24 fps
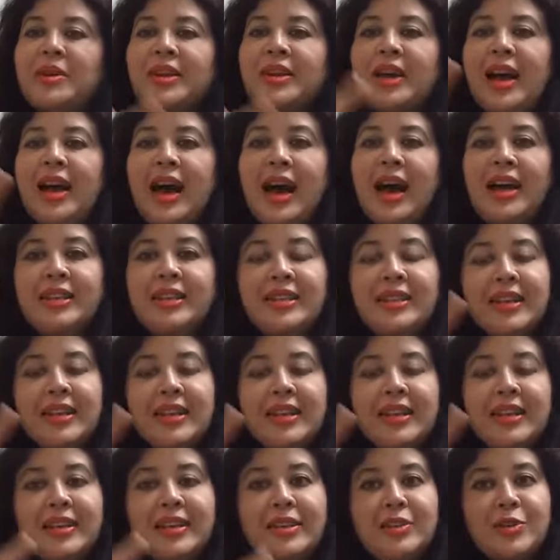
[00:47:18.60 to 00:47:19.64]
and
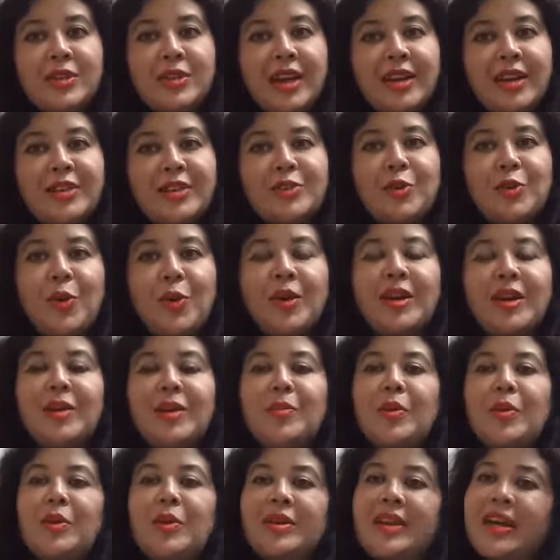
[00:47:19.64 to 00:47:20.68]
then you started
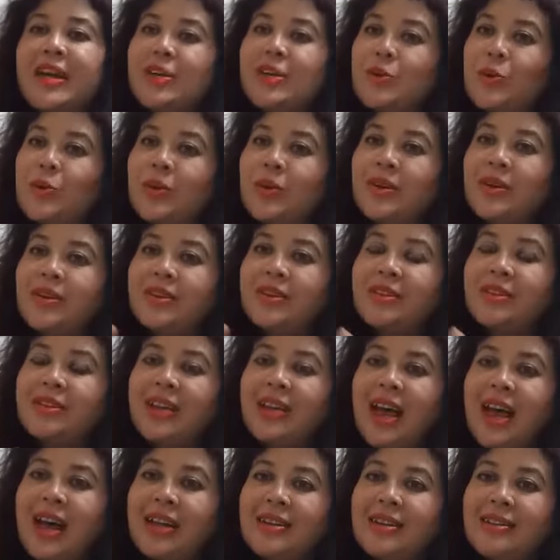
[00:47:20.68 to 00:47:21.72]
talking about net worths
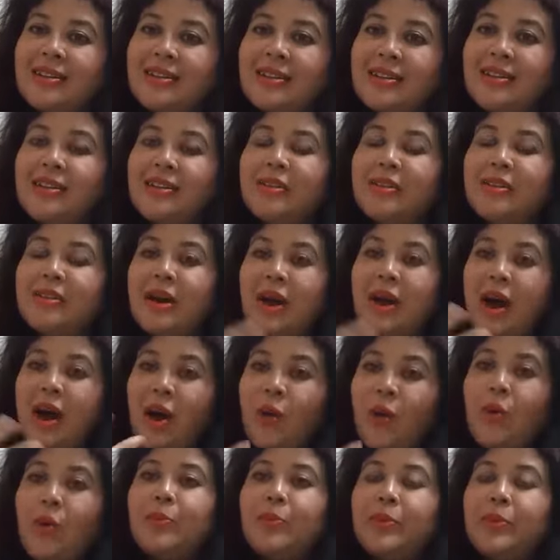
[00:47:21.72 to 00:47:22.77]
and
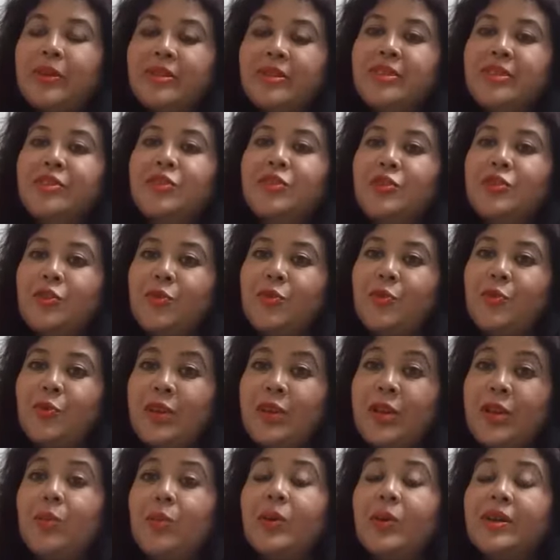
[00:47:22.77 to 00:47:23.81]
how a person should
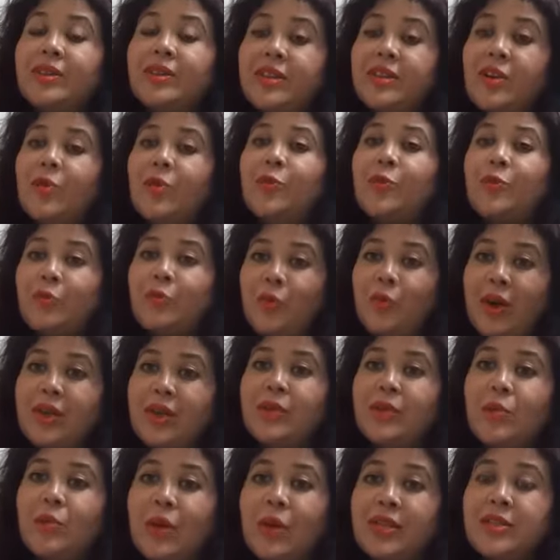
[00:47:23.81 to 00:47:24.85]
feel worthy of
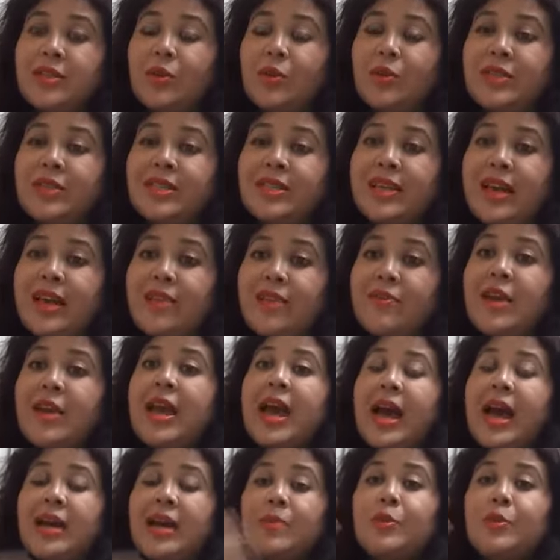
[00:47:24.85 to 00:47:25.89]
one's own self,
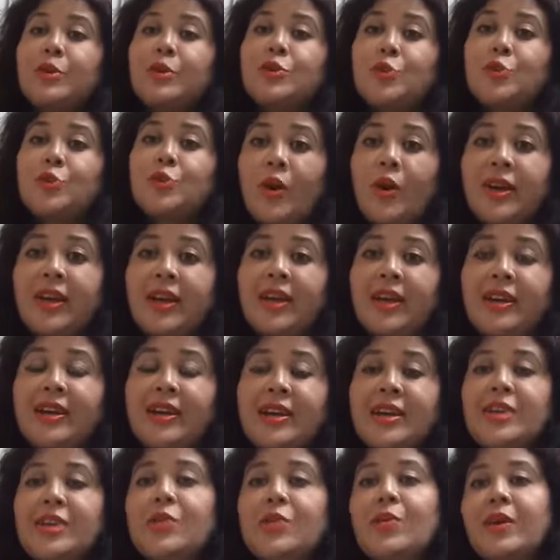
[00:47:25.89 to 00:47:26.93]
and about talking.
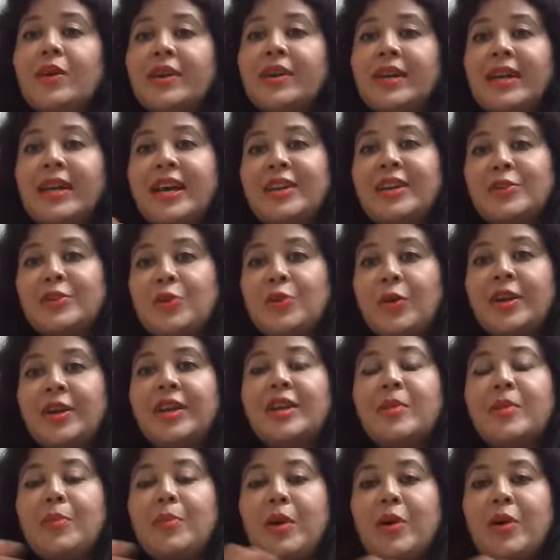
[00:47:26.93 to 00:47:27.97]
You are again
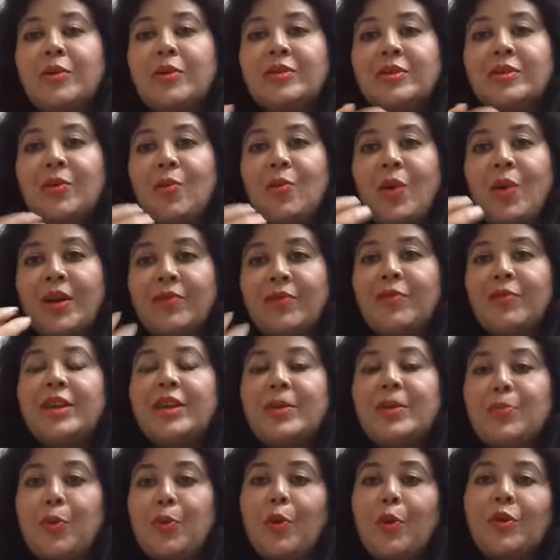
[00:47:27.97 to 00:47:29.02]
talking about one
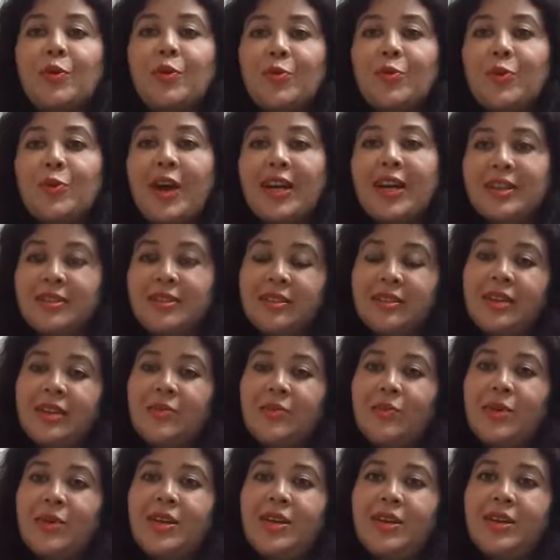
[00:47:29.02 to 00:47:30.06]
very important factor that
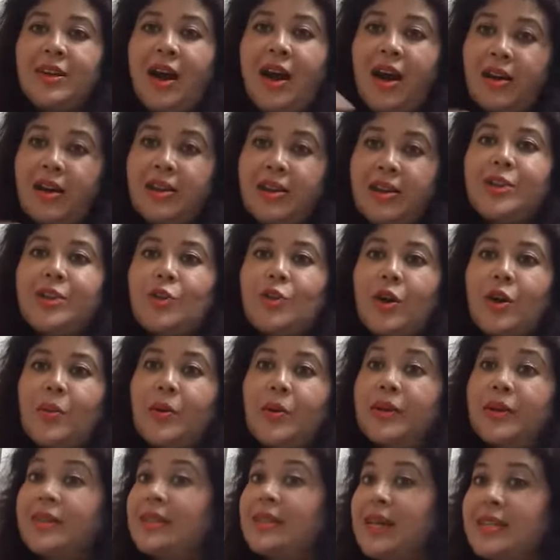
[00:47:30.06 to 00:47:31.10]
we hardly talk
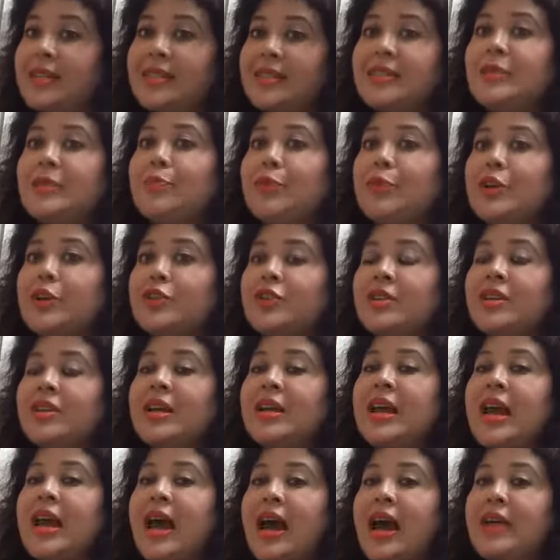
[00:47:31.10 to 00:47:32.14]
about, and that is depression
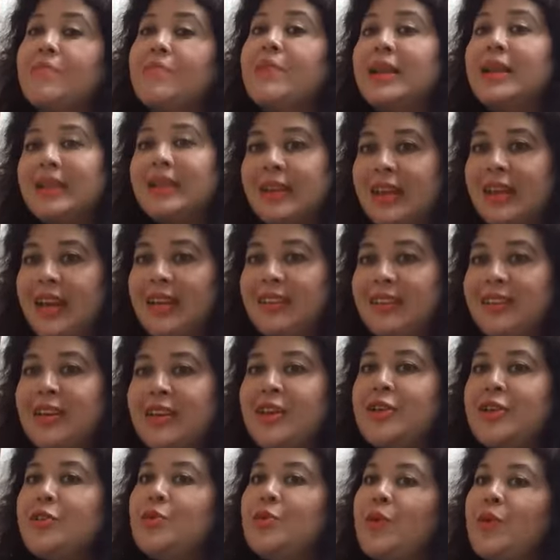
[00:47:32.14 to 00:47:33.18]
and mental health.
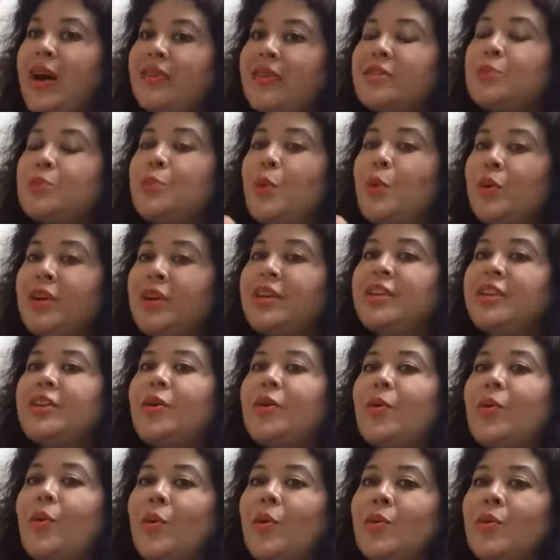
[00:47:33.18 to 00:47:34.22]
You have spoken in
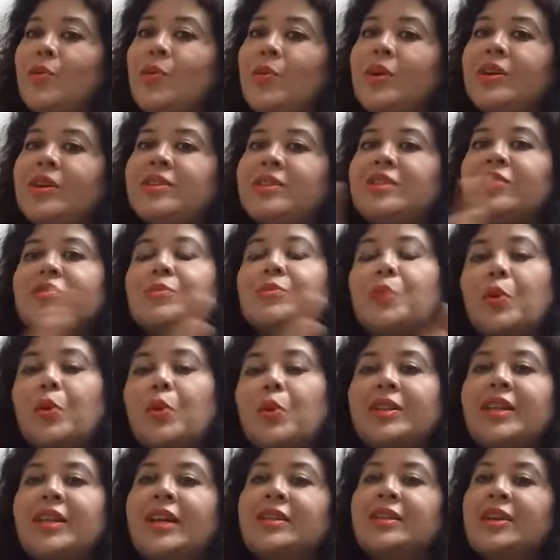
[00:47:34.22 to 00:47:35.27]
your own words, you've
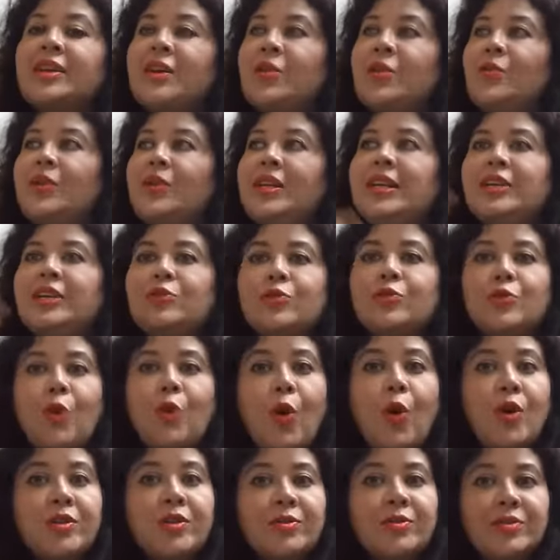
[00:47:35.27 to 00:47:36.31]
spoken that we need to
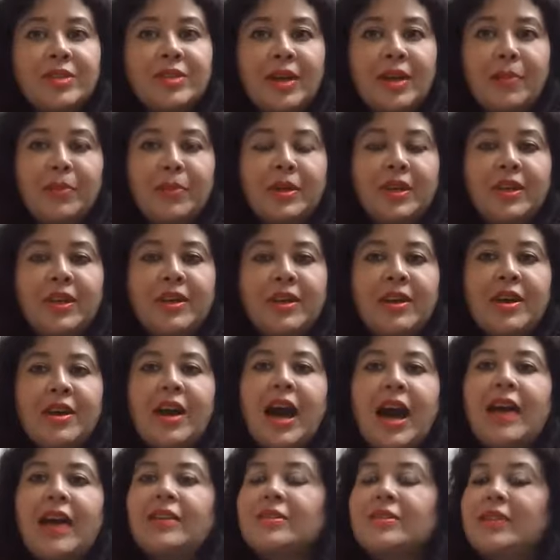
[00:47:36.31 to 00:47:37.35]
talk to somebody,
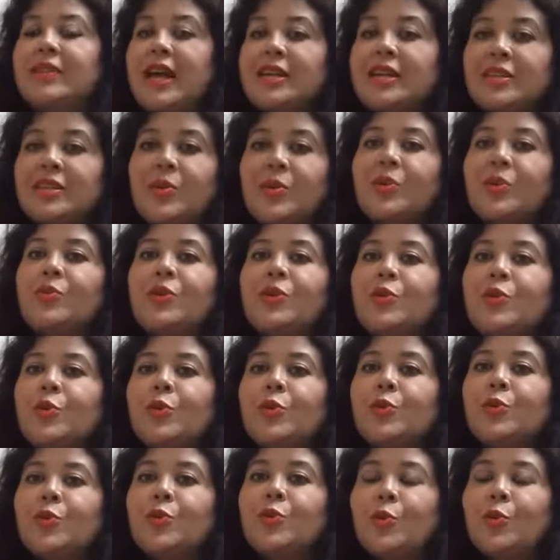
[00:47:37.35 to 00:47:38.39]
and that is what we
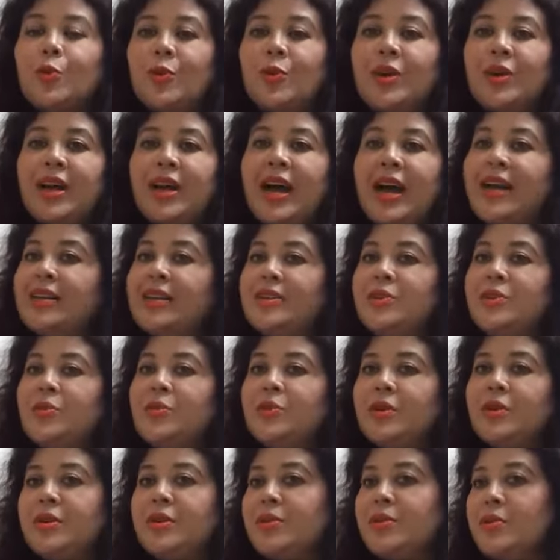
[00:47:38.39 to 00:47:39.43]
don't do. And
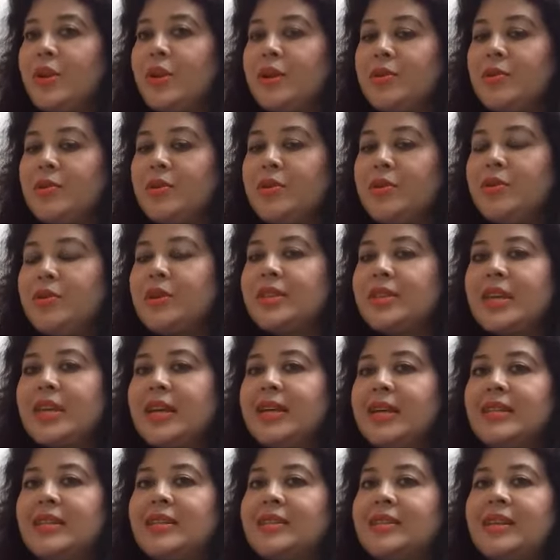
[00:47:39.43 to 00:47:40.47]
you are
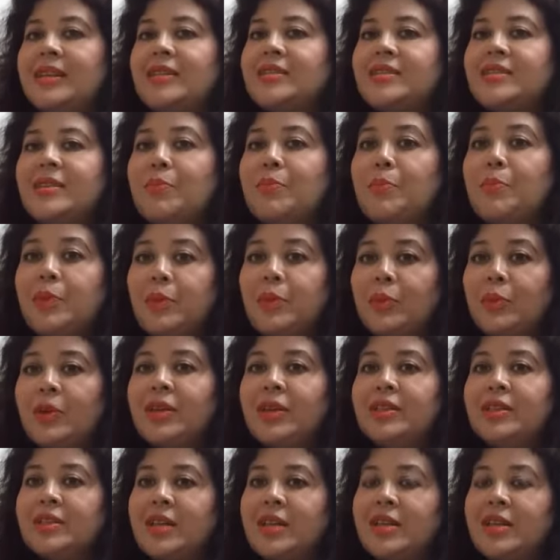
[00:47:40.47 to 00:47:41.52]
saying it in such simple
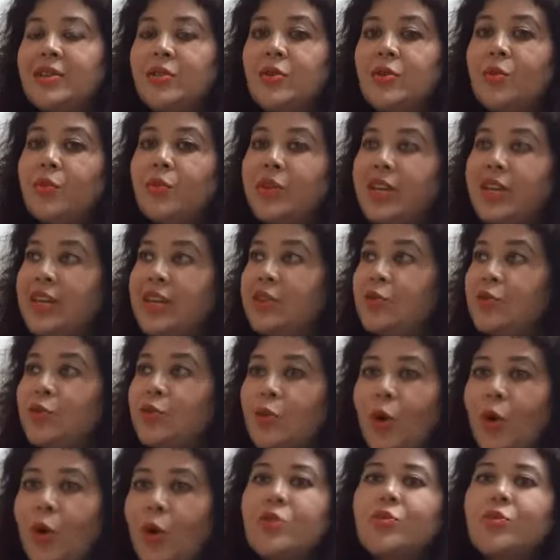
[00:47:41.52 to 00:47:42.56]
words that we need to
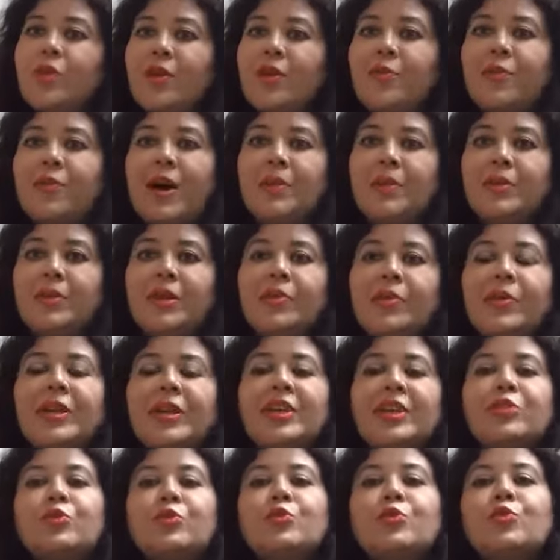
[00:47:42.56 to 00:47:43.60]
talk to our family, we
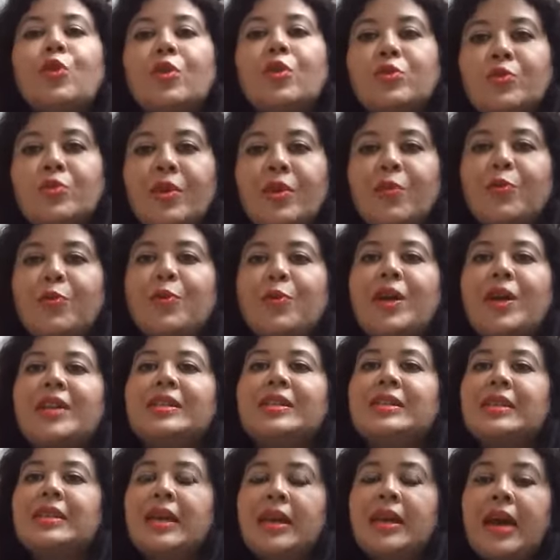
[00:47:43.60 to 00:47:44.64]
need to talk to our
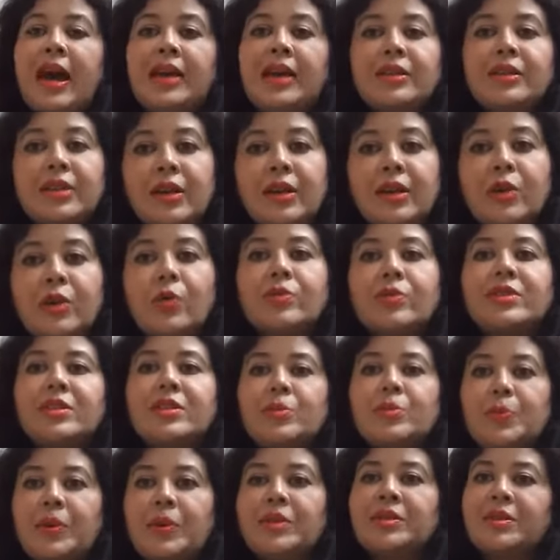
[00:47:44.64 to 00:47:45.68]
friends and the
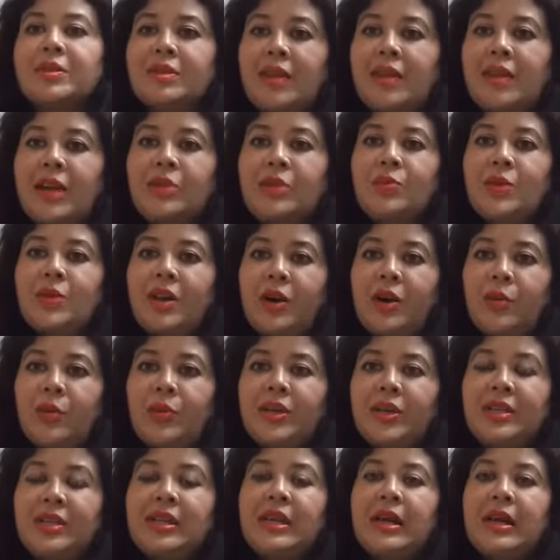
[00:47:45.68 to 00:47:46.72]
closest person that we are
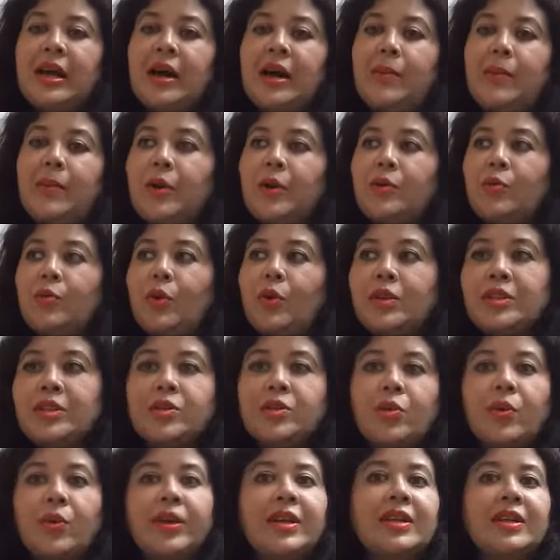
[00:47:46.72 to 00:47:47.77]
with about what is
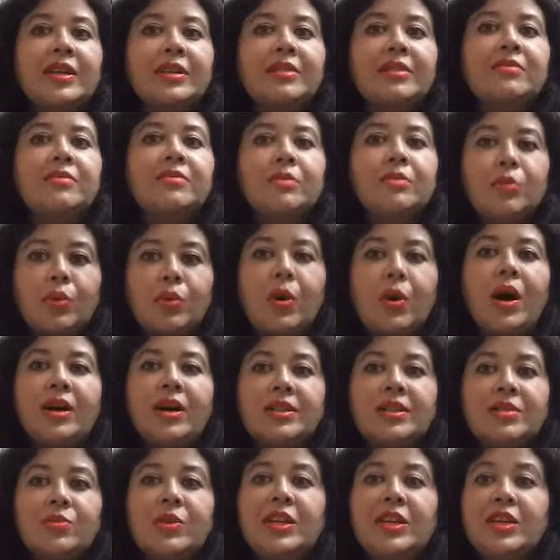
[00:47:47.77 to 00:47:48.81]
going in through
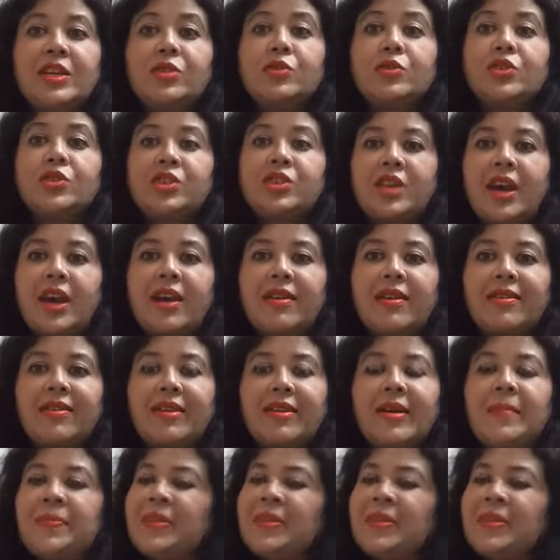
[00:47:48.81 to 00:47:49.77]
us. We need to share.